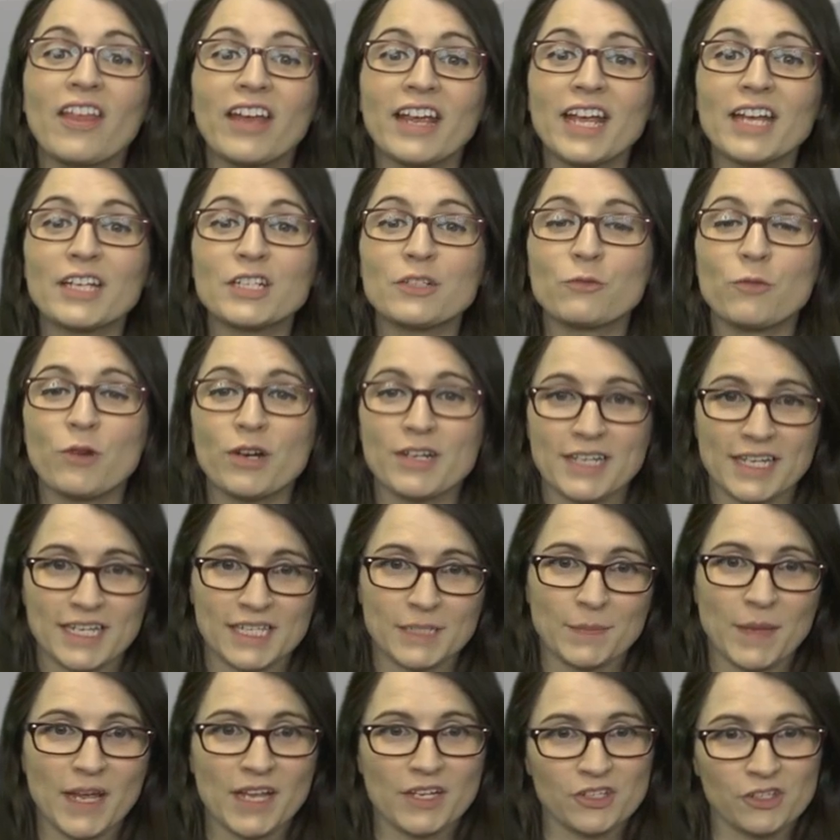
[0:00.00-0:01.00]
Get to Work
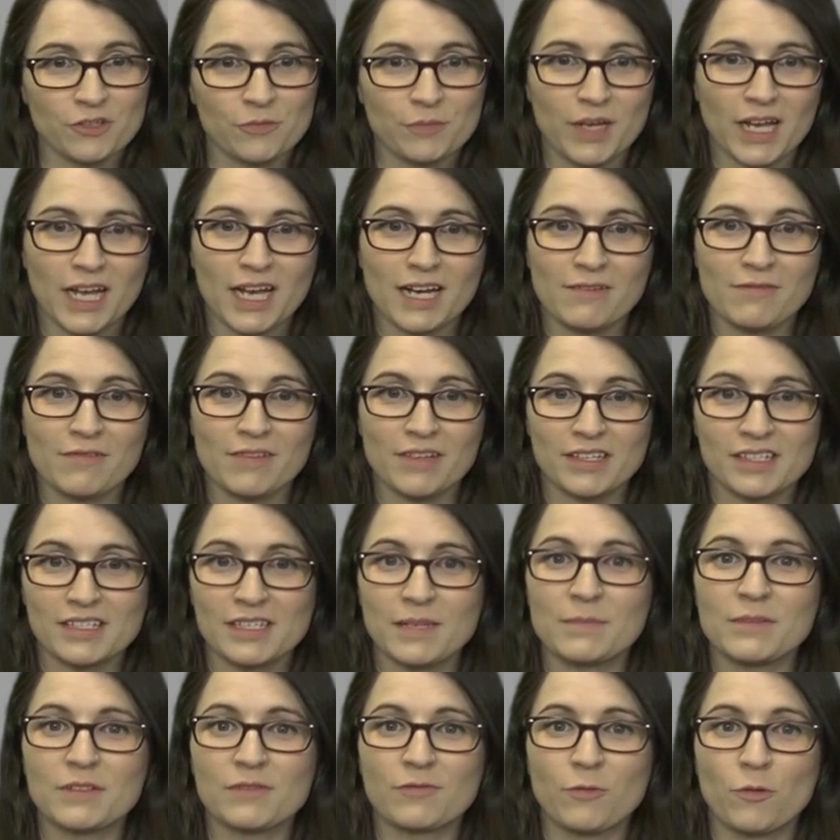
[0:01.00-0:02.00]
expansion pack for The
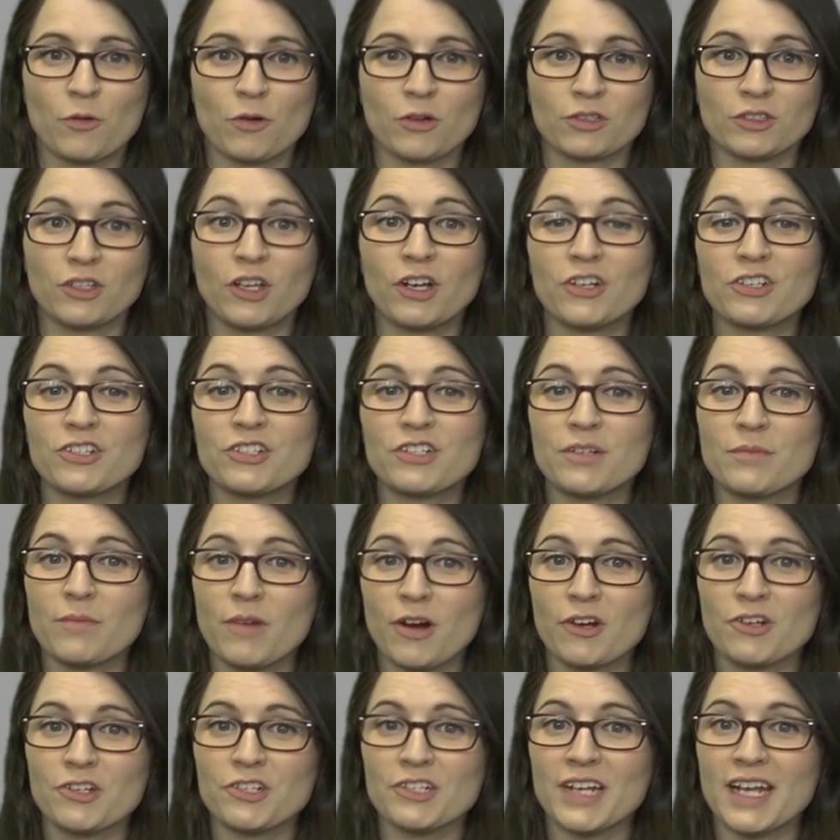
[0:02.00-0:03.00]
Sims 4 launched in
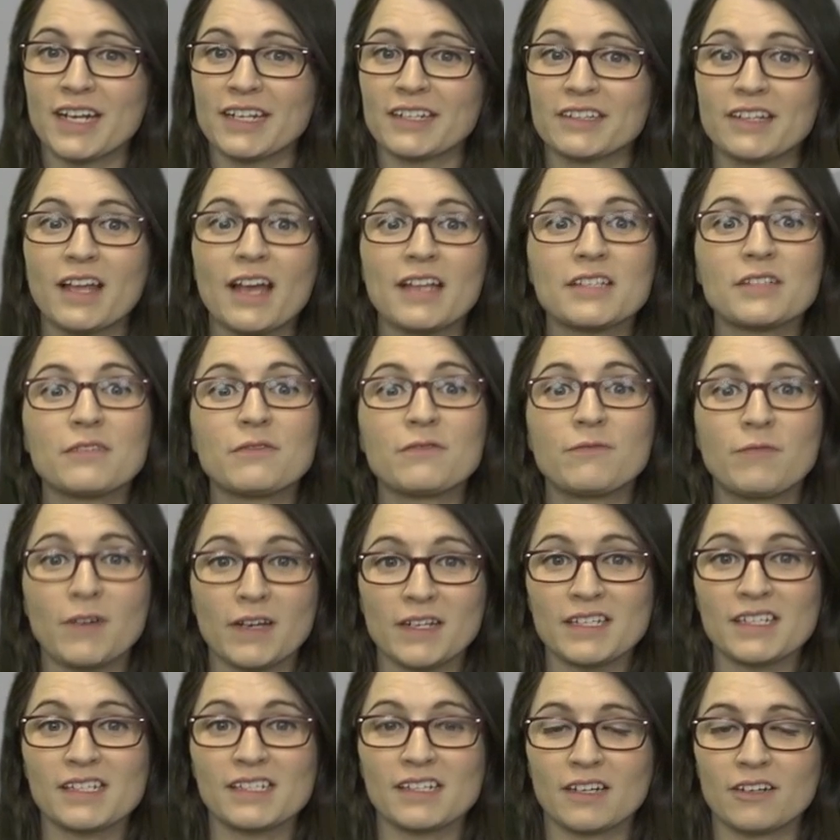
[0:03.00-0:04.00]
March and added lots of
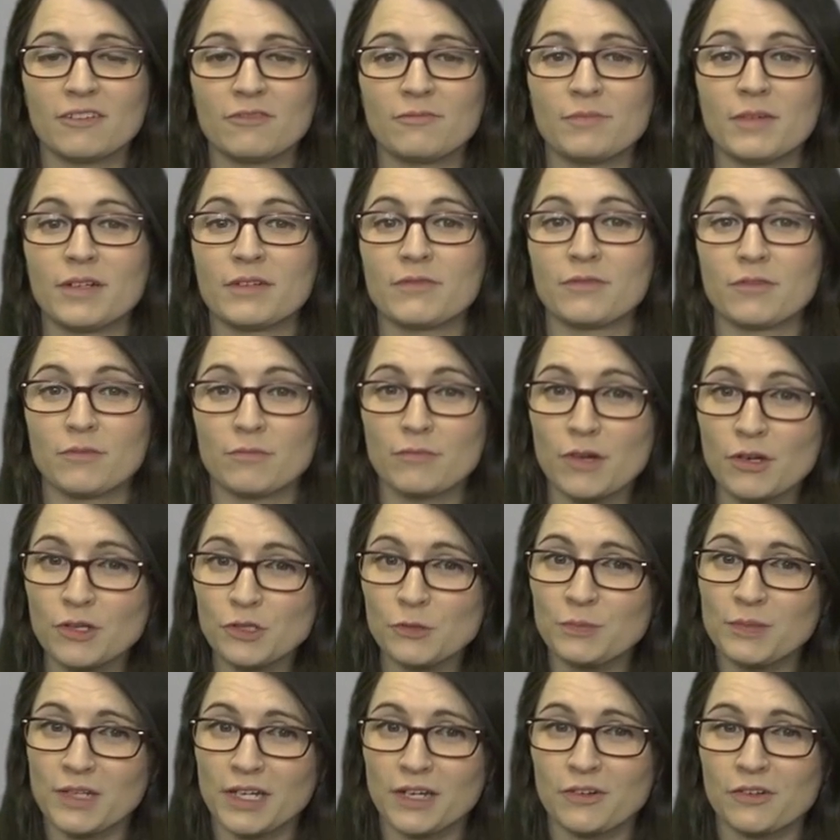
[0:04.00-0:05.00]
fun stuff, but for
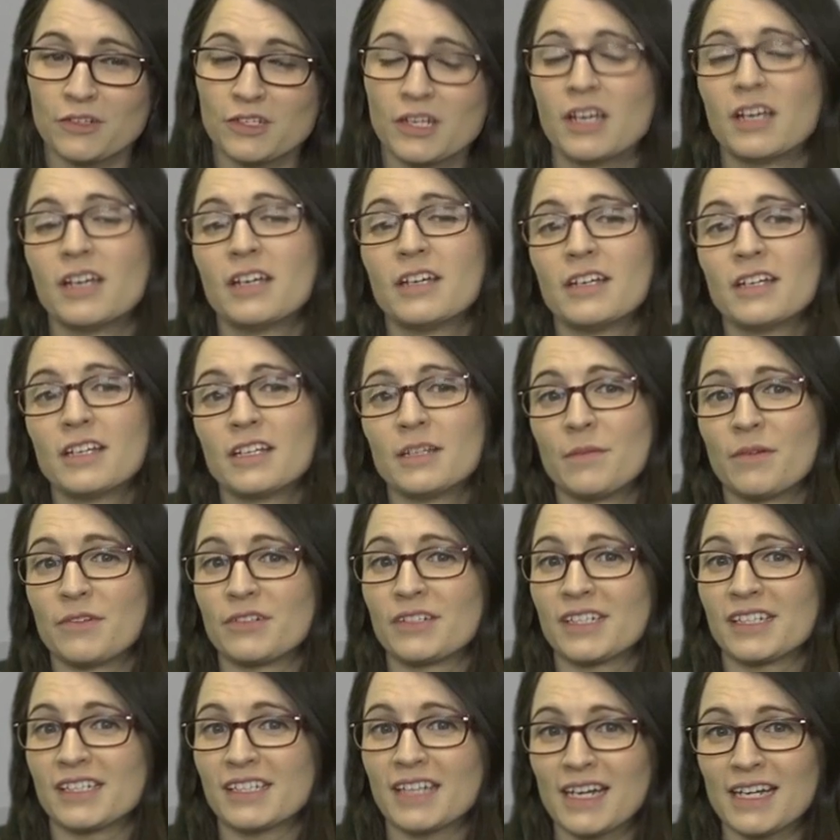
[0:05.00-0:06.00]
most players, the most
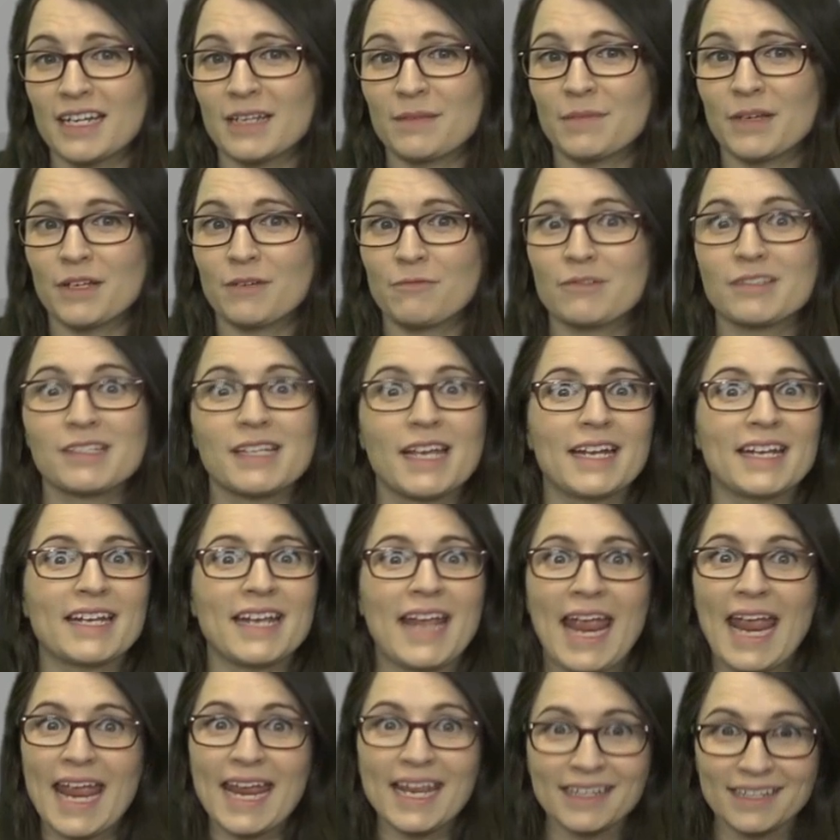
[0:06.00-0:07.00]
exciting bit was adding
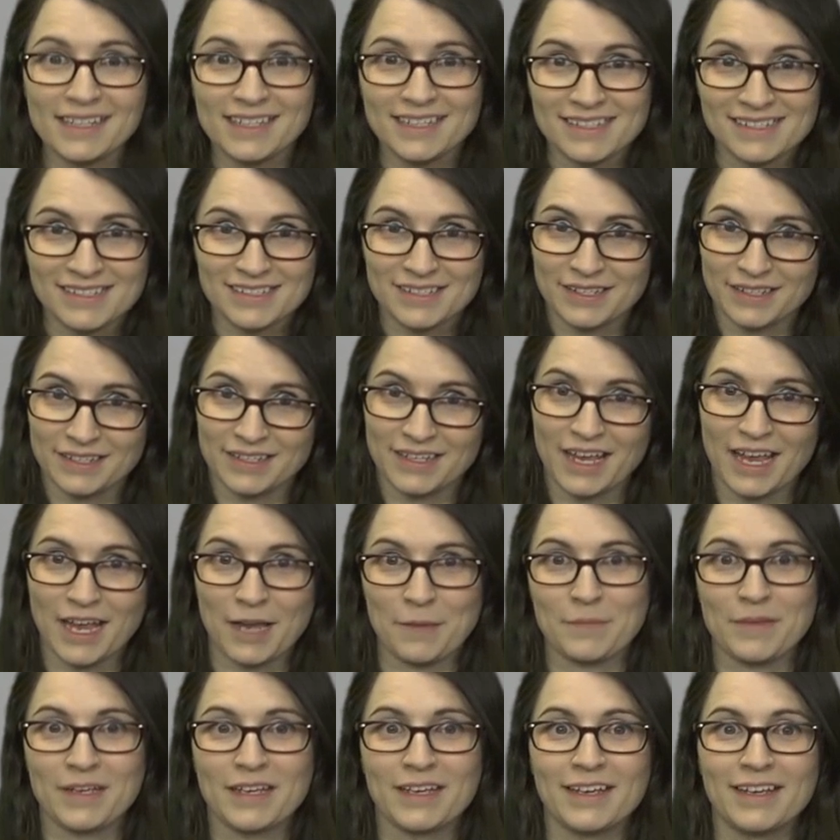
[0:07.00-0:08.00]
aliens to the
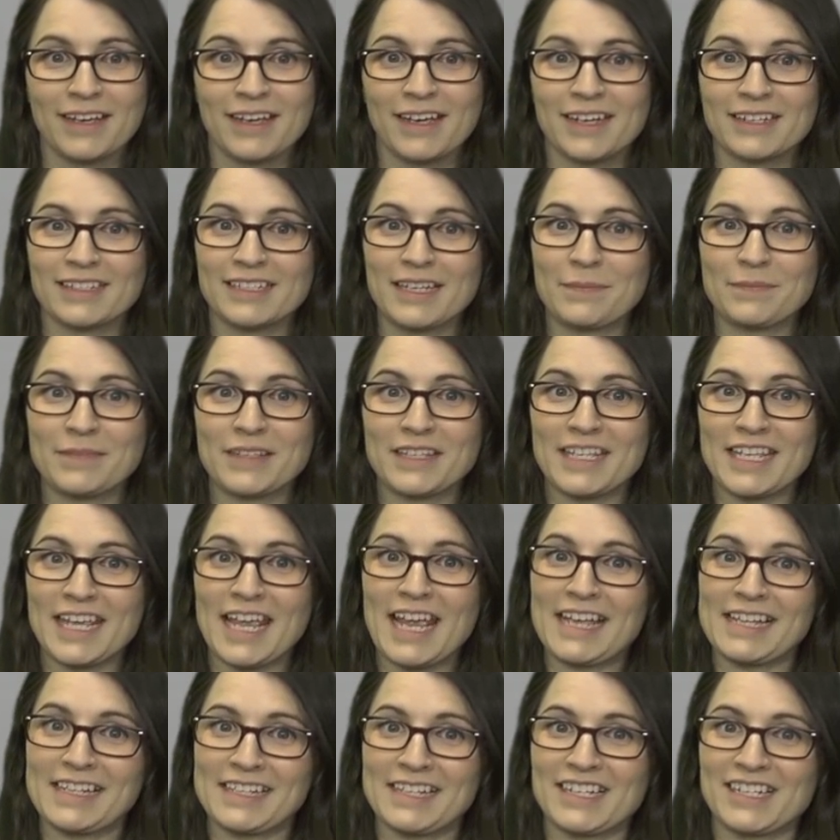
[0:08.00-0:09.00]
game. Except that the
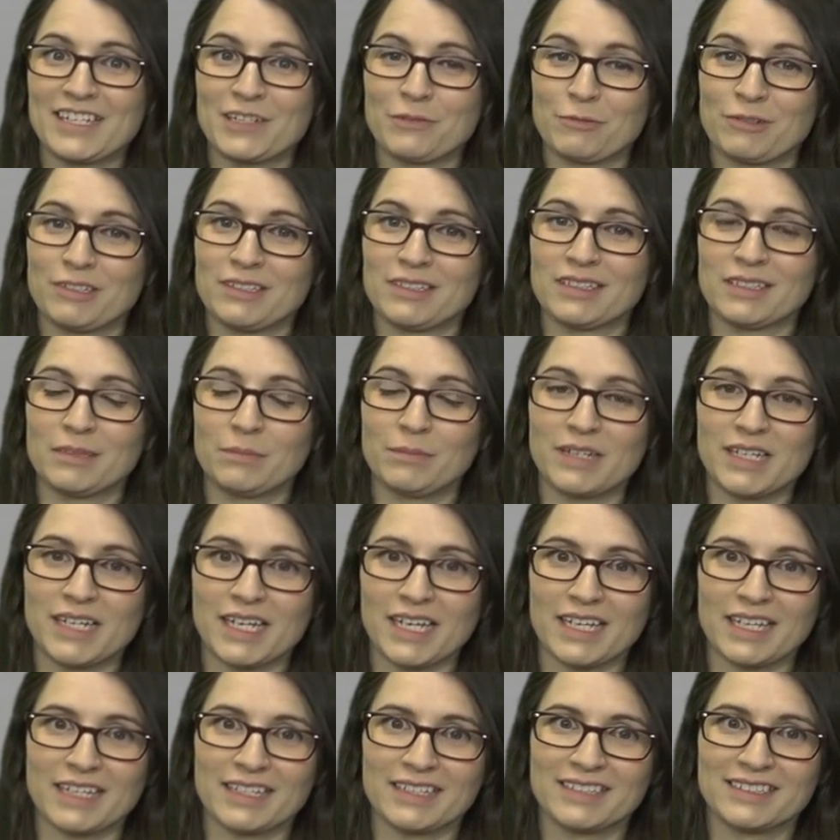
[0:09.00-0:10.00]
aliens were a little
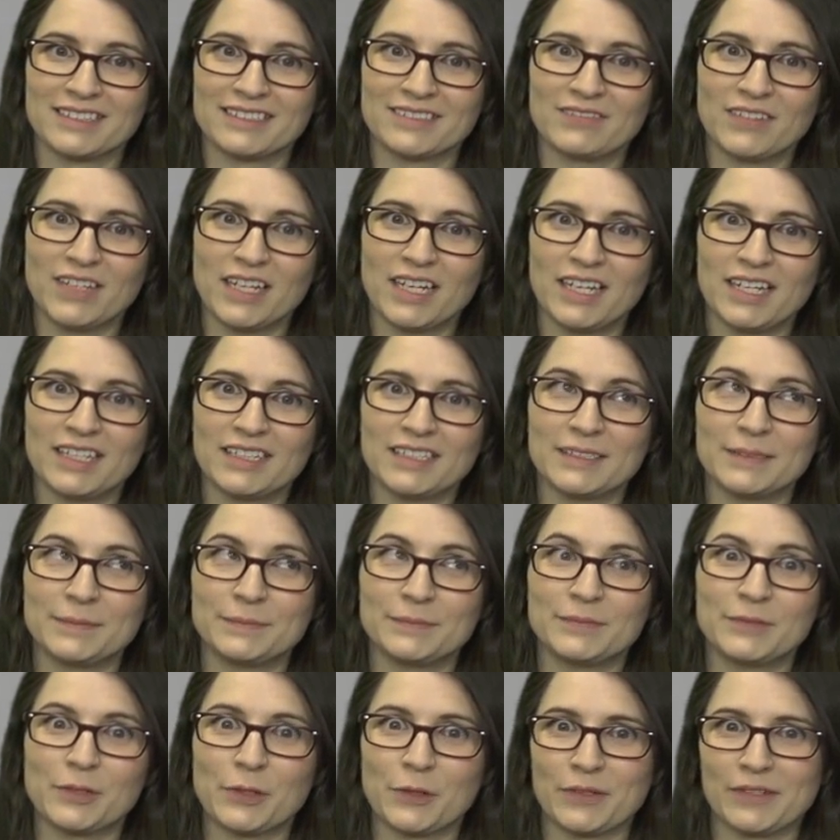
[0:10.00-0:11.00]
buggy. Well,
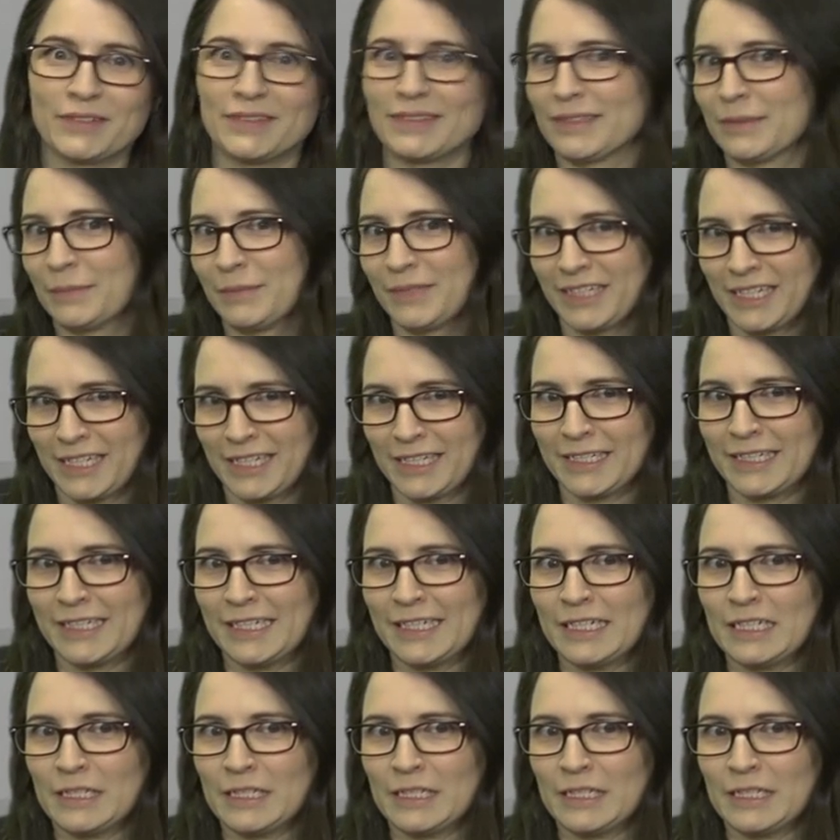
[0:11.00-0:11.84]
more than a little buggy.